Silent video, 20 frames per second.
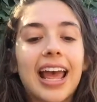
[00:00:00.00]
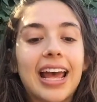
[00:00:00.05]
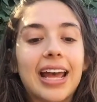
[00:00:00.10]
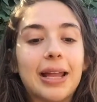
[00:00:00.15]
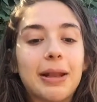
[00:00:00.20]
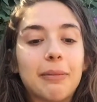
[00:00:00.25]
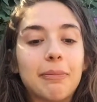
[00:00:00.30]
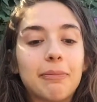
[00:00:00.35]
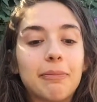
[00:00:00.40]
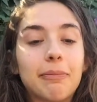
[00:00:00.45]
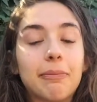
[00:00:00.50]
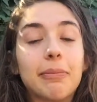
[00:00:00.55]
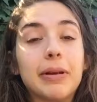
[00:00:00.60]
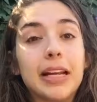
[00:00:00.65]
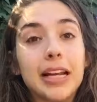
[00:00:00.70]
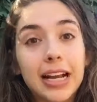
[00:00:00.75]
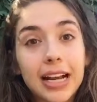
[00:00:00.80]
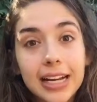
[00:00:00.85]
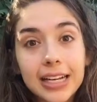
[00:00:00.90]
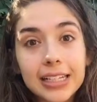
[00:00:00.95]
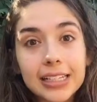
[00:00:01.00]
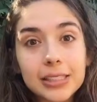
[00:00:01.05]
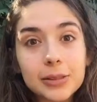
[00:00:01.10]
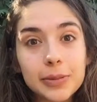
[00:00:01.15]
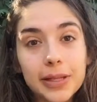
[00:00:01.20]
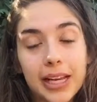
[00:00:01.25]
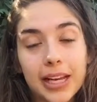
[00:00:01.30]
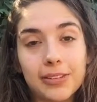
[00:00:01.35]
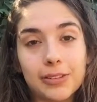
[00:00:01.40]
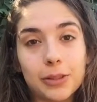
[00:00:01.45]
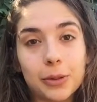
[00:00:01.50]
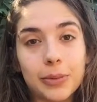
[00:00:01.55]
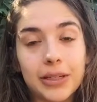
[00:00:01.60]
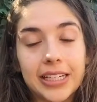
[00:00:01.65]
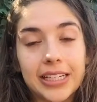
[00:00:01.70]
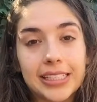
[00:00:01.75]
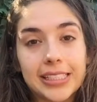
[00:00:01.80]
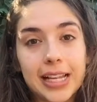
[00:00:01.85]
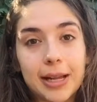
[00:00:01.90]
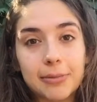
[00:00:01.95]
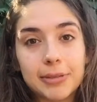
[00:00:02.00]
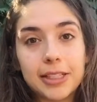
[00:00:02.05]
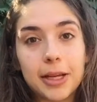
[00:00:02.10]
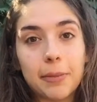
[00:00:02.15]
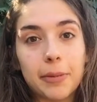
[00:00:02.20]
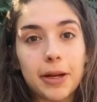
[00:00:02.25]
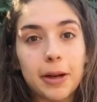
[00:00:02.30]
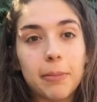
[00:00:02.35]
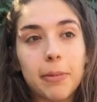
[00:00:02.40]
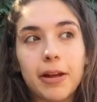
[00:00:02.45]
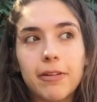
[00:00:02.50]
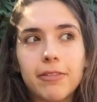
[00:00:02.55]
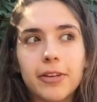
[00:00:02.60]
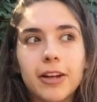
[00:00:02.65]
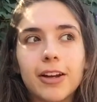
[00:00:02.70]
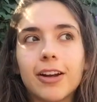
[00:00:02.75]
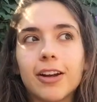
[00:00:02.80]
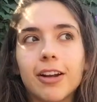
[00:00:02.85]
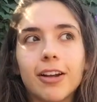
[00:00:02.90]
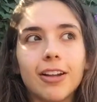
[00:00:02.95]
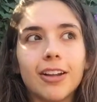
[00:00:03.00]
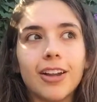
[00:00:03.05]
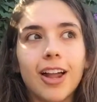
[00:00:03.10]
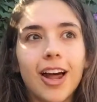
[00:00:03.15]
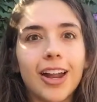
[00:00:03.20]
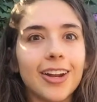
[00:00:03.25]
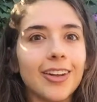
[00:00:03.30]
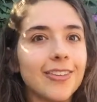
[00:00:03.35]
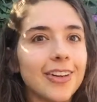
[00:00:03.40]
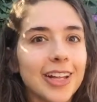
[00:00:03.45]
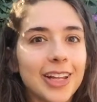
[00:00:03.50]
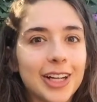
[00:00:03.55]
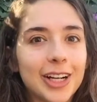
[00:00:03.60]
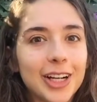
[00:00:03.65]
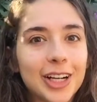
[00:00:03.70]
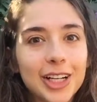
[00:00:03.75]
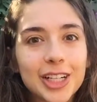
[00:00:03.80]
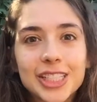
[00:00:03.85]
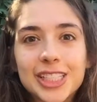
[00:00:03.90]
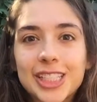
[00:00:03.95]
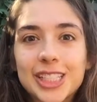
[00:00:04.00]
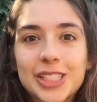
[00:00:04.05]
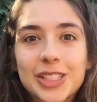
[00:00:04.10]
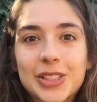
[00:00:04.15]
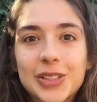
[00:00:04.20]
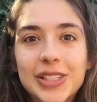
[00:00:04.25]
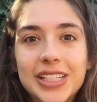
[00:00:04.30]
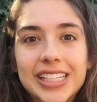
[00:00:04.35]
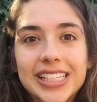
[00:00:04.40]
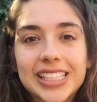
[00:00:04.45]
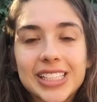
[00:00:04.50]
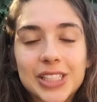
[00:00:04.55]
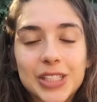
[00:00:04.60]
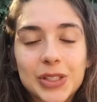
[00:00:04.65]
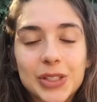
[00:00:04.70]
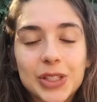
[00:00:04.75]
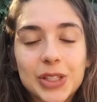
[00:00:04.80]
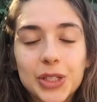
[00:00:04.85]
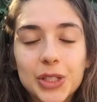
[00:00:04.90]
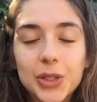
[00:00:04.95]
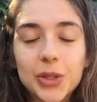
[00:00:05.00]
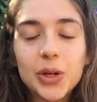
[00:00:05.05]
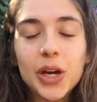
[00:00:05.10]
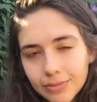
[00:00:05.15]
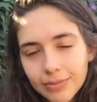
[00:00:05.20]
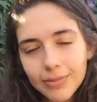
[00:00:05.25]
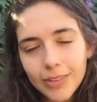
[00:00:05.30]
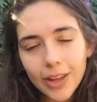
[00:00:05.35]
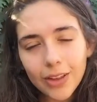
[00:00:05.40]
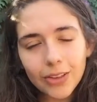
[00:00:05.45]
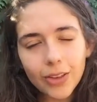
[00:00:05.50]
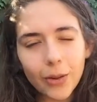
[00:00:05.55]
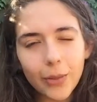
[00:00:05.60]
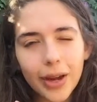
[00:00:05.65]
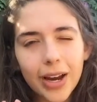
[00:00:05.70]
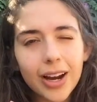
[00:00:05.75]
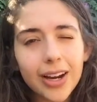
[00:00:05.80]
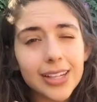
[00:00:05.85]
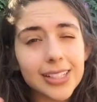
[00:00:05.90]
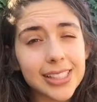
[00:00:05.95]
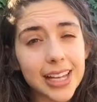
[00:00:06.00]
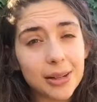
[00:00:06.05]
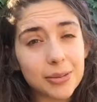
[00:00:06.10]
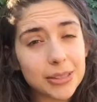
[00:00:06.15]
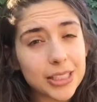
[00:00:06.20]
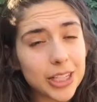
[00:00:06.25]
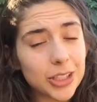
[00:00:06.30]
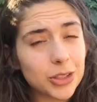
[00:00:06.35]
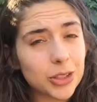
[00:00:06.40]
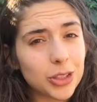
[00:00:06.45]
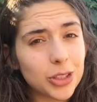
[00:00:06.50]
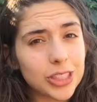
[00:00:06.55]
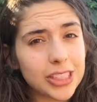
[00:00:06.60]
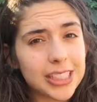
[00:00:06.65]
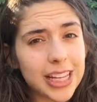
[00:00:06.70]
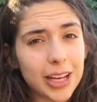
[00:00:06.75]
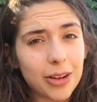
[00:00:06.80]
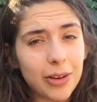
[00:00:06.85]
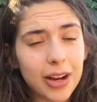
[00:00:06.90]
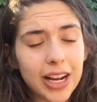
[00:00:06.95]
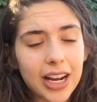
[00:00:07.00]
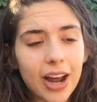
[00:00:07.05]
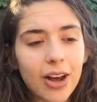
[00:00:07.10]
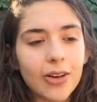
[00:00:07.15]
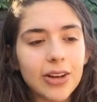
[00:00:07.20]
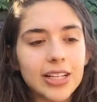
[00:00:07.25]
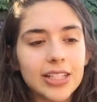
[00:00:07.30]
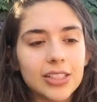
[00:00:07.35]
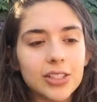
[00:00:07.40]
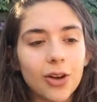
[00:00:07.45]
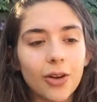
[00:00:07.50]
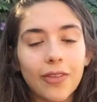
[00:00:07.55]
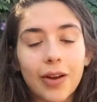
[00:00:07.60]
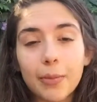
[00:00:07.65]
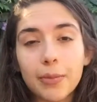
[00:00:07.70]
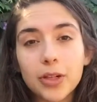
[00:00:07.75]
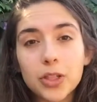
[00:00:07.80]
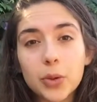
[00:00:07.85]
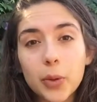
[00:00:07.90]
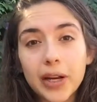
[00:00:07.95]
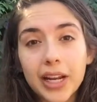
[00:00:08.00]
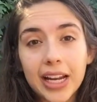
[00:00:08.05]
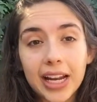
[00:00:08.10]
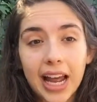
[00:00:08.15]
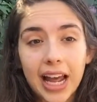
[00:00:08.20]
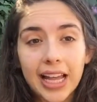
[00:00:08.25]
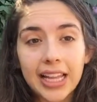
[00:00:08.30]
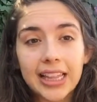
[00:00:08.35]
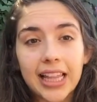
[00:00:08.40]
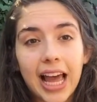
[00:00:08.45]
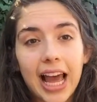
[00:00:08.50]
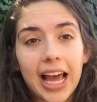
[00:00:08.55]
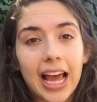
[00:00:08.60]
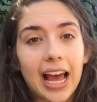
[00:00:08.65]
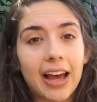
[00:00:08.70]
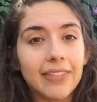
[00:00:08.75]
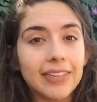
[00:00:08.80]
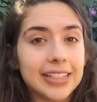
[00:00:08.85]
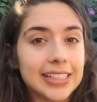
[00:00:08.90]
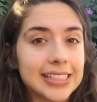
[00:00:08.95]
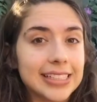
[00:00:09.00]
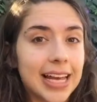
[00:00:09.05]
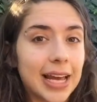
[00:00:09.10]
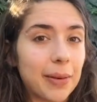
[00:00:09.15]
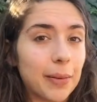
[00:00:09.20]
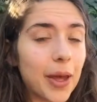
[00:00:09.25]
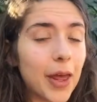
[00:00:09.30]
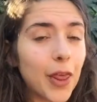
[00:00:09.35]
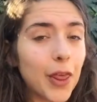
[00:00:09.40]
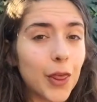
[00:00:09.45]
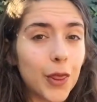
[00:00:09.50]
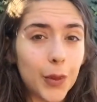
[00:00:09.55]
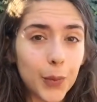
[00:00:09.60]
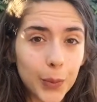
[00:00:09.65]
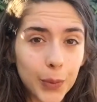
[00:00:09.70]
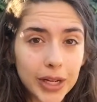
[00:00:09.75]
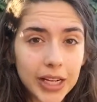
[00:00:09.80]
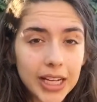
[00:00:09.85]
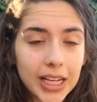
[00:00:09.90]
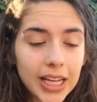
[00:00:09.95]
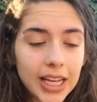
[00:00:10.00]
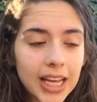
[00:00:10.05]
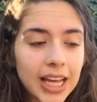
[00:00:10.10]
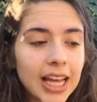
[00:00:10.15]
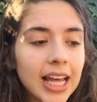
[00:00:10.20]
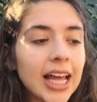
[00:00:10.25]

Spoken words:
And because we have so many exams coming up, I figured a lot of other nursing students do too. The way our exam schedule looks like right now, it's November 29th. I have exam 3.